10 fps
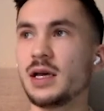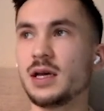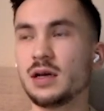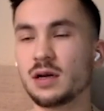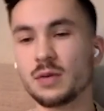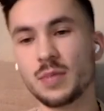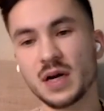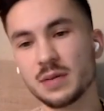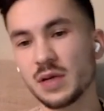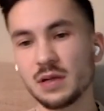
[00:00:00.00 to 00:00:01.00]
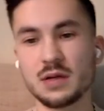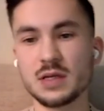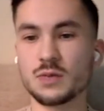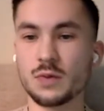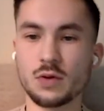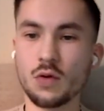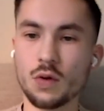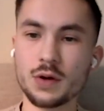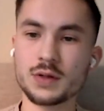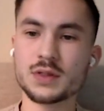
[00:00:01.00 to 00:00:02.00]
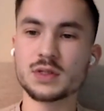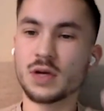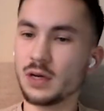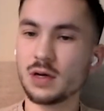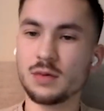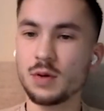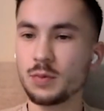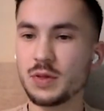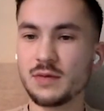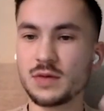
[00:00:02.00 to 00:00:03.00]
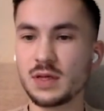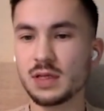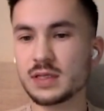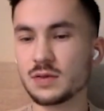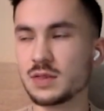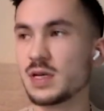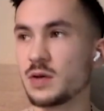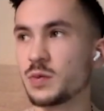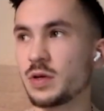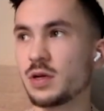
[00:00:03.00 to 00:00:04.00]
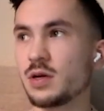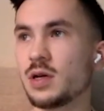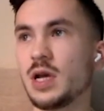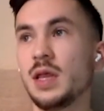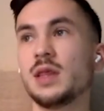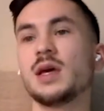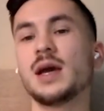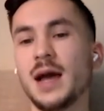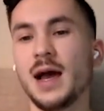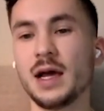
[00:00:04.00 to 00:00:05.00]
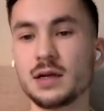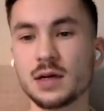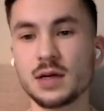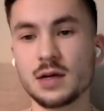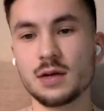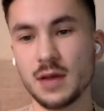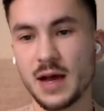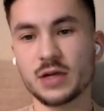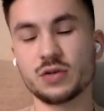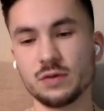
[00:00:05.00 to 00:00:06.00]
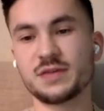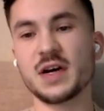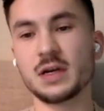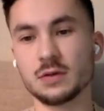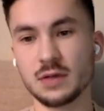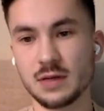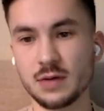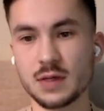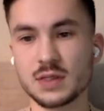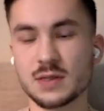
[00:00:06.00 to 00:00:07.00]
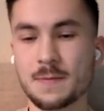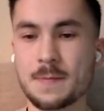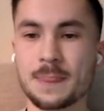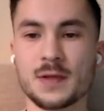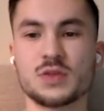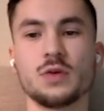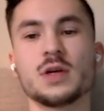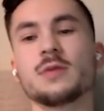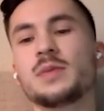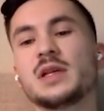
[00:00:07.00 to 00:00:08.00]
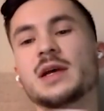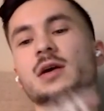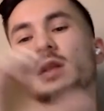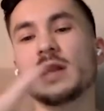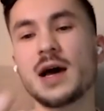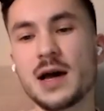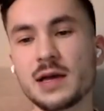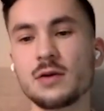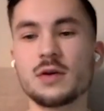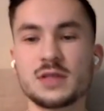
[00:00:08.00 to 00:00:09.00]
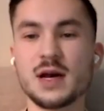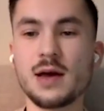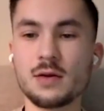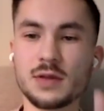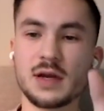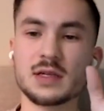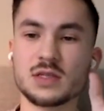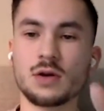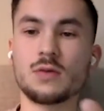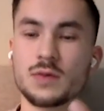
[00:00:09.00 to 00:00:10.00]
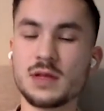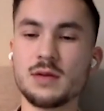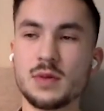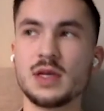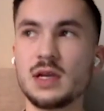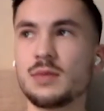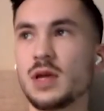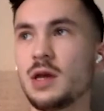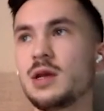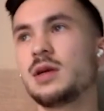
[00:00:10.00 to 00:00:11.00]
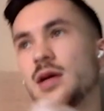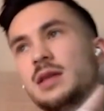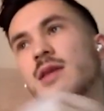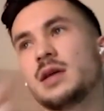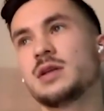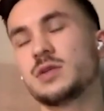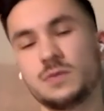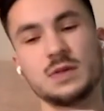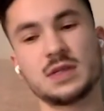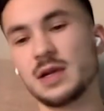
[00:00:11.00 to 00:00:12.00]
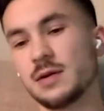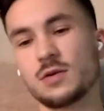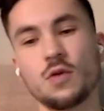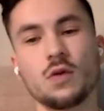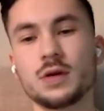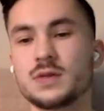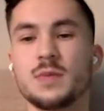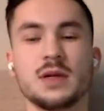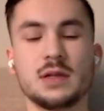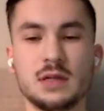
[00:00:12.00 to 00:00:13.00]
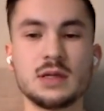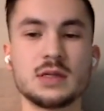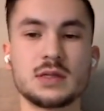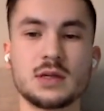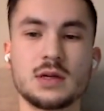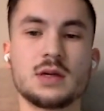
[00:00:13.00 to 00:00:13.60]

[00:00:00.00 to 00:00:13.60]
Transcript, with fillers: And combine melodies with chords, try to come up with everything that so it sounds pretty good. And then I add the actual final lyrics. So it could be like a line or a title that I start with in the beginning, beginning, and then it's, it's like chords, melodies,